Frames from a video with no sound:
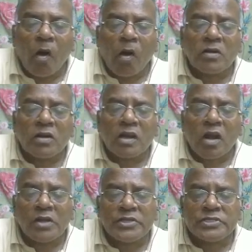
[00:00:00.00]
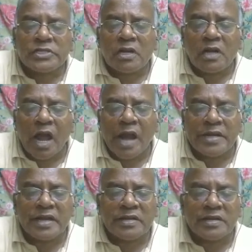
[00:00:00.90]
on cultural
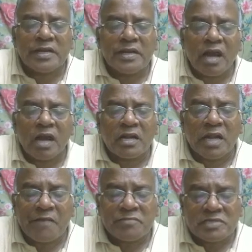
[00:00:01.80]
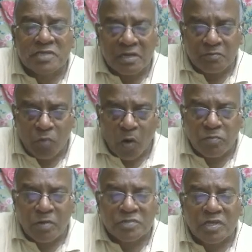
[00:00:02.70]
identity and lifestyle
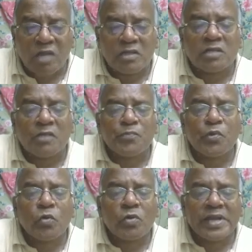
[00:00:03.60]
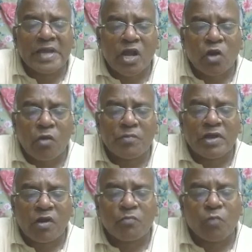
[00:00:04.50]
problems rather than purely
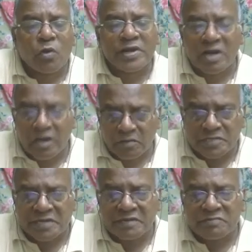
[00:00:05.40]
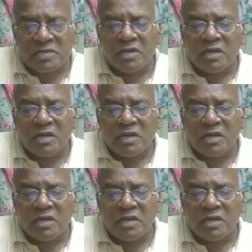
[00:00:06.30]
economic or political objectives,